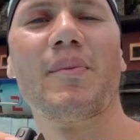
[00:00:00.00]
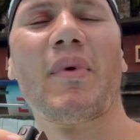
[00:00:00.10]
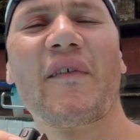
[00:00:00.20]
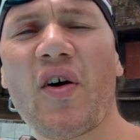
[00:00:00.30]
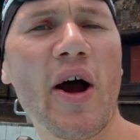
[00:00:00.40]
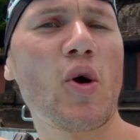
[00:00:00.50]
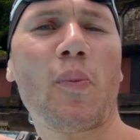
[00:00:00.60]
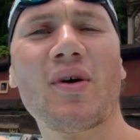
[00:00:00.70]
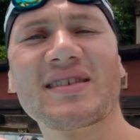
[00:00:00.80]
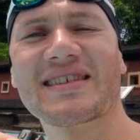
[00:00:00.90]
My final
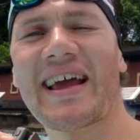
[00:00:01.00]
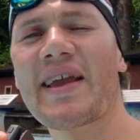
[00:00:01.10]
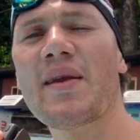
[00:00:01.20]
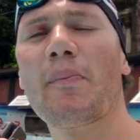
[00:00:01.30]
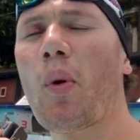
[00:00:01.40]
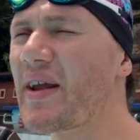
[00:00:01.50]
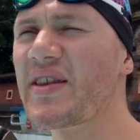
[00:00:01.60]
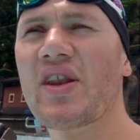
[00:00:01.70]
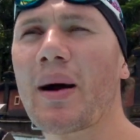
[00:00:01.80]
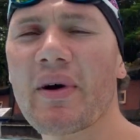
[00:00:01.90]
point today,
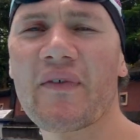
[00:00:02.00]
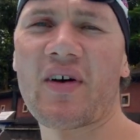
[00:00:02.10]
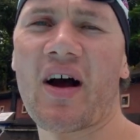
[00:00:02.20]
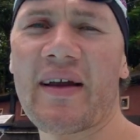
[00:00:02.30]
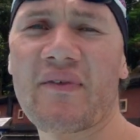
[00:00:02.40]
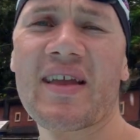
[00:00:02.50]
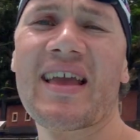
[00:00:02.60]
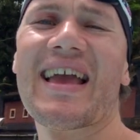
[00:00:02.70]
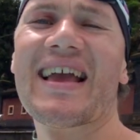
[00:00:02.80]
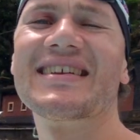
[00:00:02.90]
point number 5,
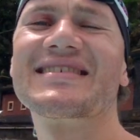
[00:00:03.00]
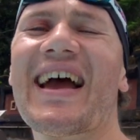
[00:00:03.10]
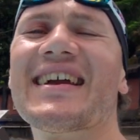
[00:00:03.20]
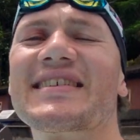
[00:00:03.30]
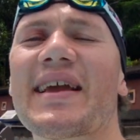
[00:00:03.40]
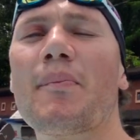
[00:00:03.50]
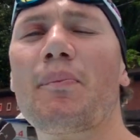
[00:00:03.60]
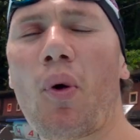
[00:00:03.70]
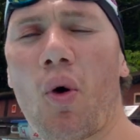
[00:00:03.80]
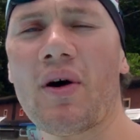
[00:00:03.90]
is that it's
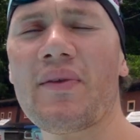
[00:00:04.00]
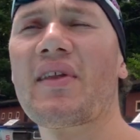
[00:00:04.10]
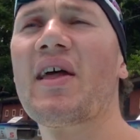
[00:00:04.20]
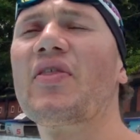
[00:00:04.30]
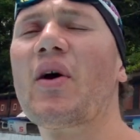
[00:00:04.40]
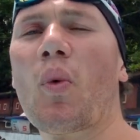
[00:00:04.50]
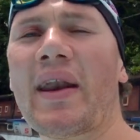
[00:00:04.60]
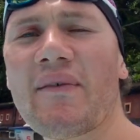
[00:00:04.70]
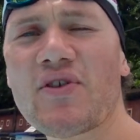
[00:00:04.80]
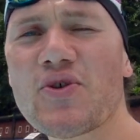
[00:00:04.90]
important that
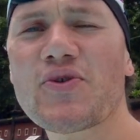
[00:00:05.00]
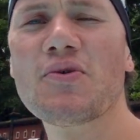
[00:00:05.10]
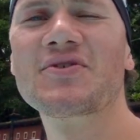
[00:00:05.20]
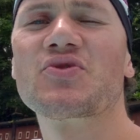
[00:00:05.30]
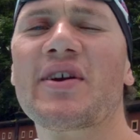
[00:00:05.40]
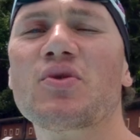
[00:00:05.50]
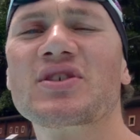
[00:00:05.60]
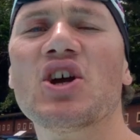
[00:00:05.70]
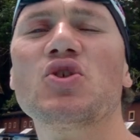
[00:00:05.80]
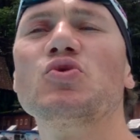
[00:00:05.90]
whenever you do
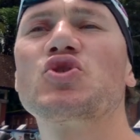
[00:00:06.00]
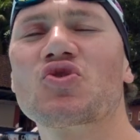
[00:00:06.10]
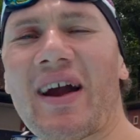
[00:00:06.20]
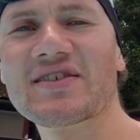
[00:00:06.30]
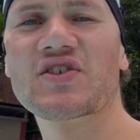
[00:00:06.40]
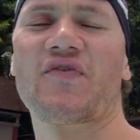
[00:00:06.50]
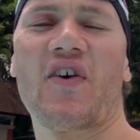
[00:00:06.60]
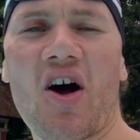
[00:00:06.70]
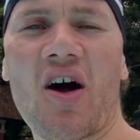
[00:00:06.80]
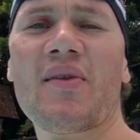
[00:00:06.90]
drills, you
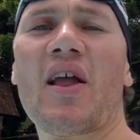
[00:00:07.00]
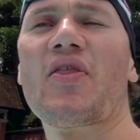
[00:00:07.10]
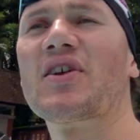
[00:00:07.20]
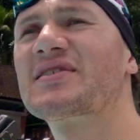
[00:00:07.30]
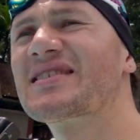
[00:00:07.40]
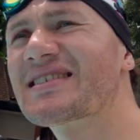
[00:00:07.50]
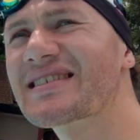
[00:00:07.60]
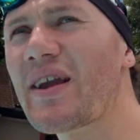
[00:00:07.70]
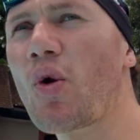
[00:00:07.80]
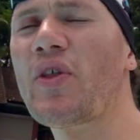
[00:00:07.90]
transfer the
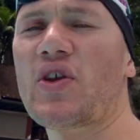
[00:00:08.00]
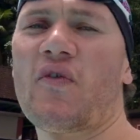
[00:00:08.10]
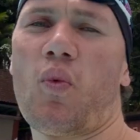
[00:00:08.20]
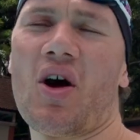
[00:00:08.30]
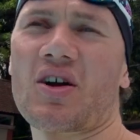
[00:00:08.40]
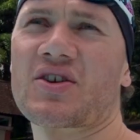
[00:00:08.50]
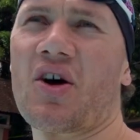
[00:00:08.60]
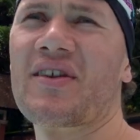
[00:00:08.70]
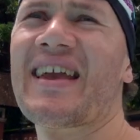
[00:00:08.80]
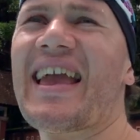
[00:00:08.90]
skill that you've worked
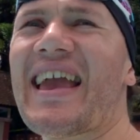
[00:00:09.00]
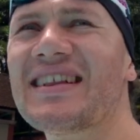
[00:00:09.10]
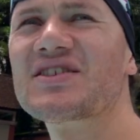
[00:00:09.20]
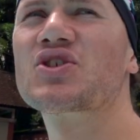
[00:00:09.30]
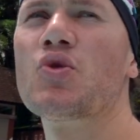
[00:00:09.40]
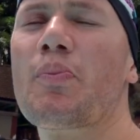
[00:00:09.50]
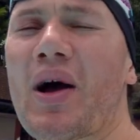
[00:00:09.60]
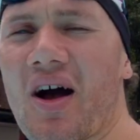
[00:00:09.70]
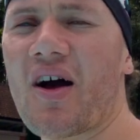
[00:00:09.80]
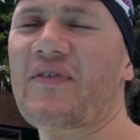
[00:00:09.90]
on into
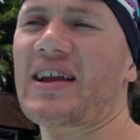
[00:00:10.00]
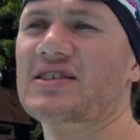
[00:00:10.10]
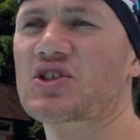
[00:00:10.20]
perfect